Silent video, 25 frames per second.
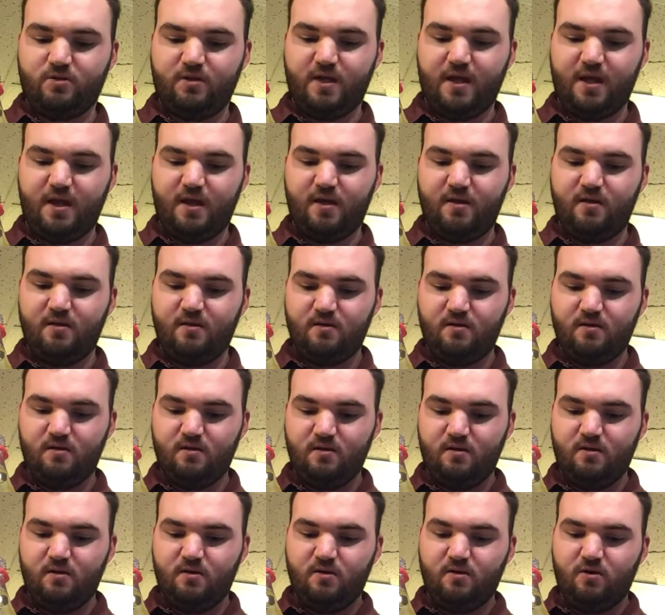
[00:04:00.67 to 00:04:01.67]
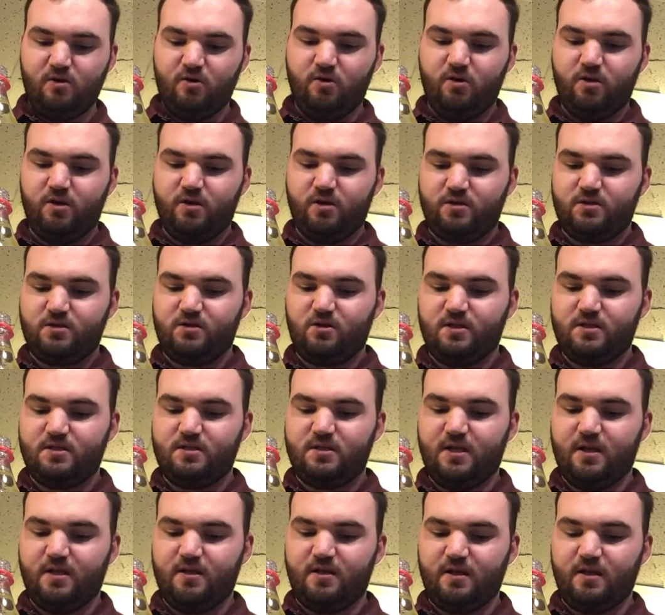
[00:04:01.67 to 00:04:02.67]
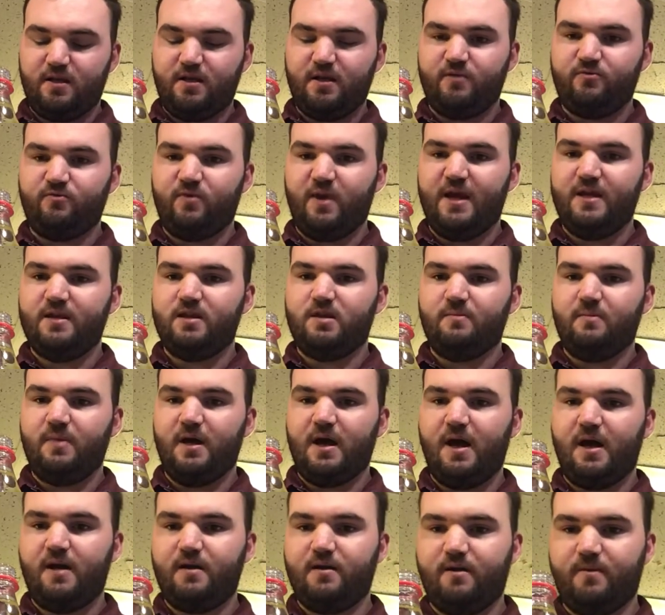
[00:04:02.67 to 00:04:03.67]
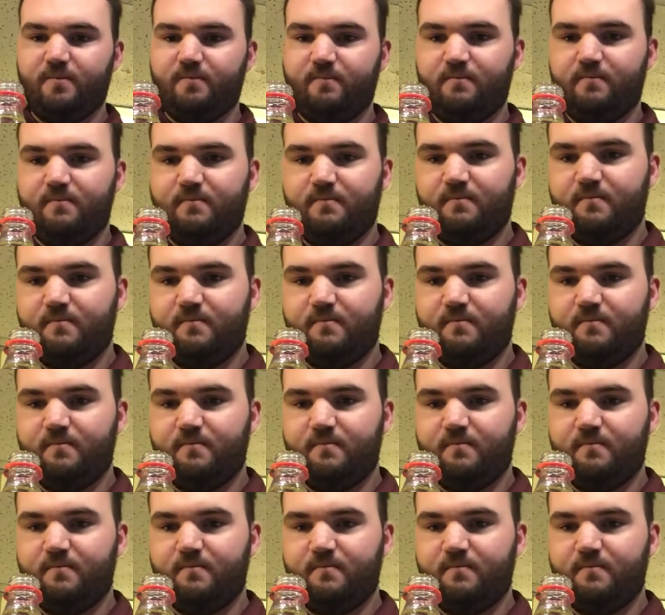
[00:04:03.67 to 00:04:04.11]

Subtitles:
okay? Oh, you can start seeing it get red at the bottom.